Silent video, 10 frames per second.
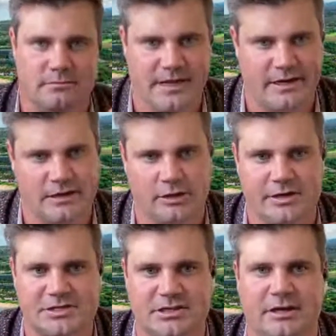That
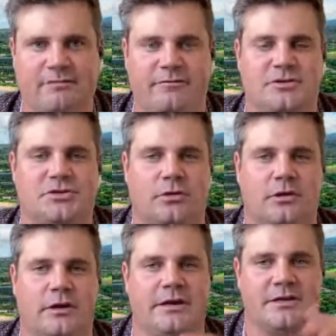increase in
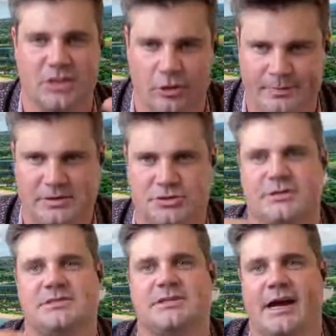inventory is helping
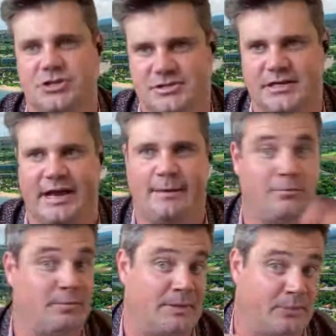transactions to
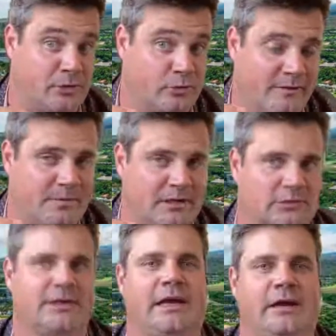happen. People who have been
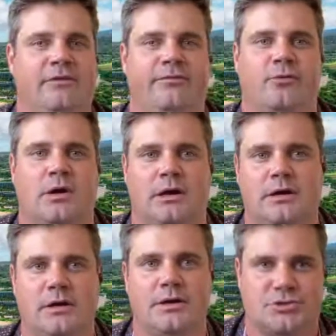looking for
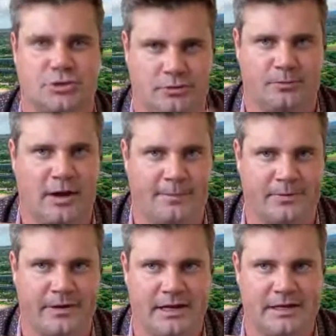certain
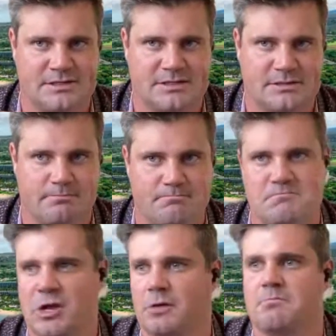properties,
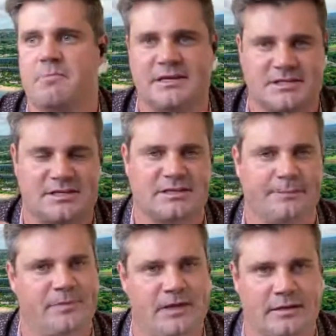you know, may see
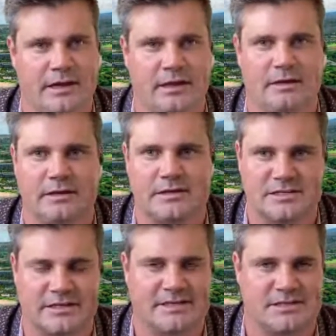something that
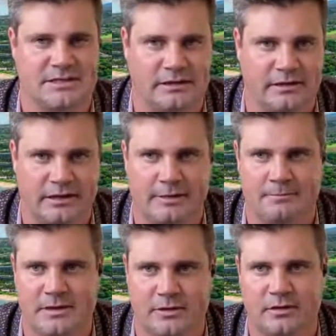is enticing to
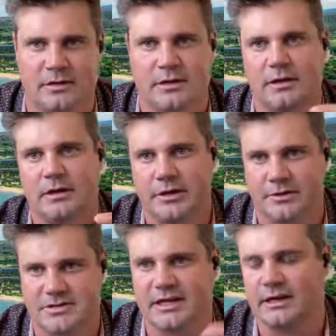them and they're, you
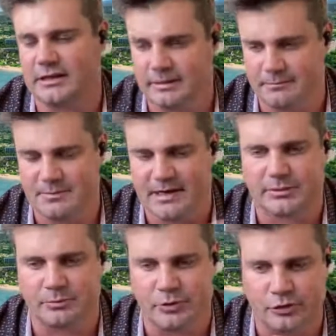know, it's getting them to
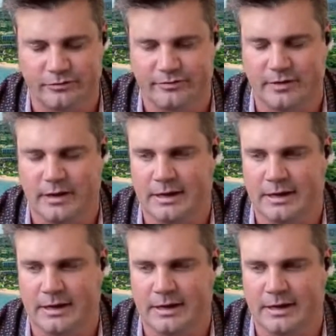make the move.